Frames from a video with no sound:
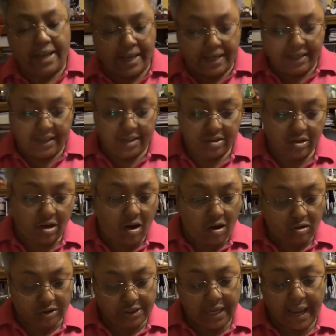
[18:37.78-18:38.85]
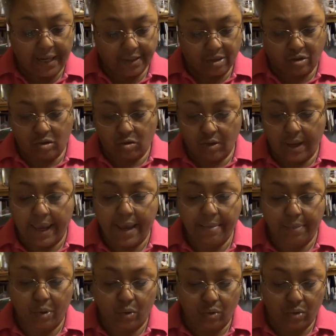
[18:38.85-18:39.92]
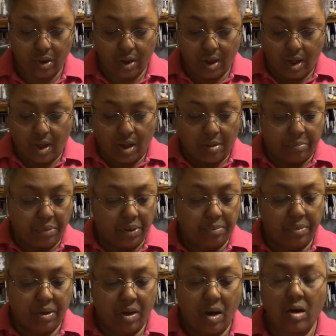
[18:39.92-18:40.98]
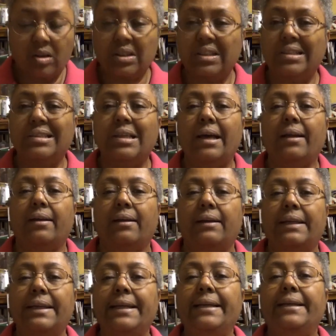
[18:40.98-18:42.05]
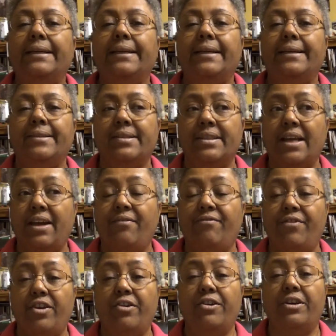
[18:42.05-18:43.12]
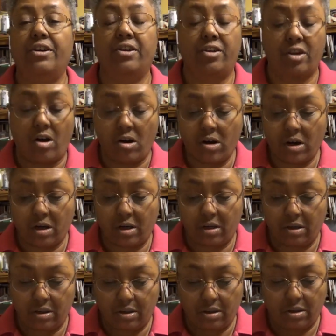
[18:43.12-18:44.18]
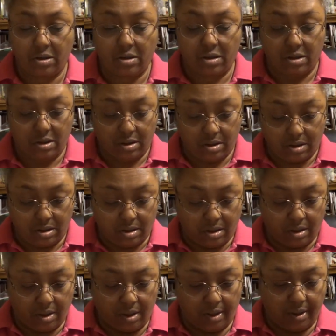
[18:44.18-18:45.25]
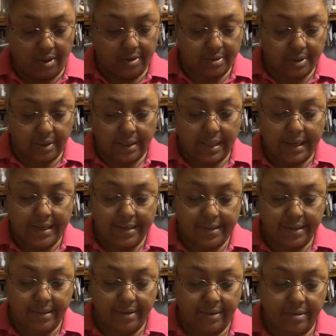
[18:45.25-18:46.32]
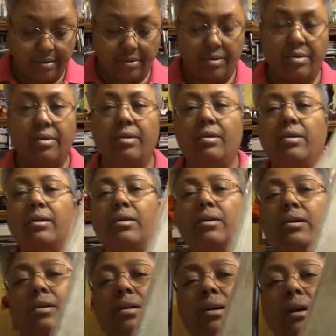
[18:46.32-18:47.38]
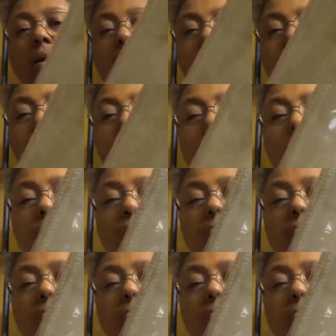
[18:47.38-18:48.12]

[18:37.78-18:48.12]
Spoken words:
And it's called Tactical Camo, but because it's not a linen, it's not very dark. It's a light camo.